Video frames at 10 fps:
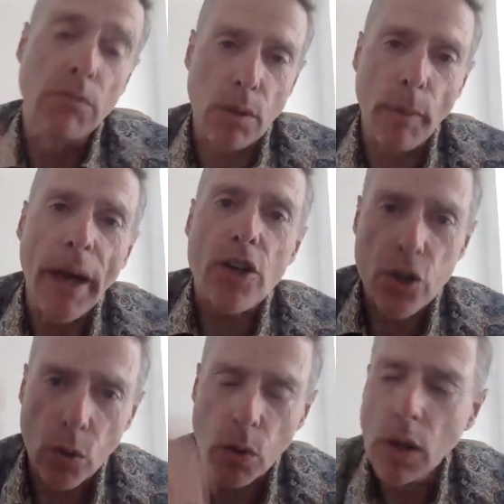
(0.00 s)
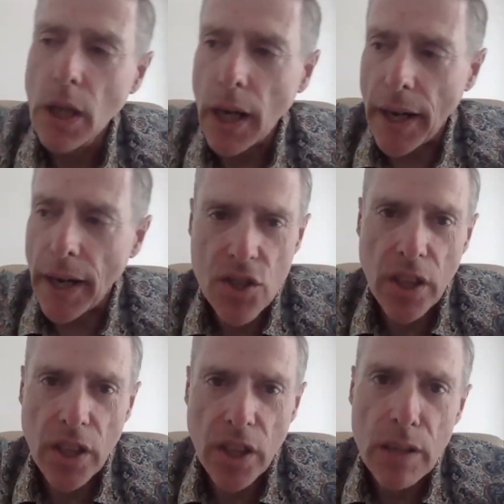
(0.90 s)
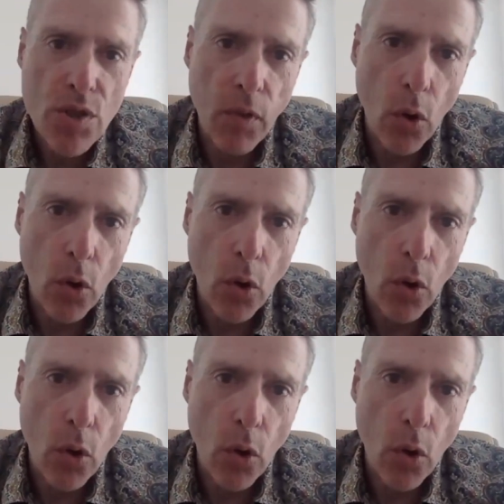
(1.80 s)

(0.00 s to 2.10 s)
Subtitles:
commercial schemes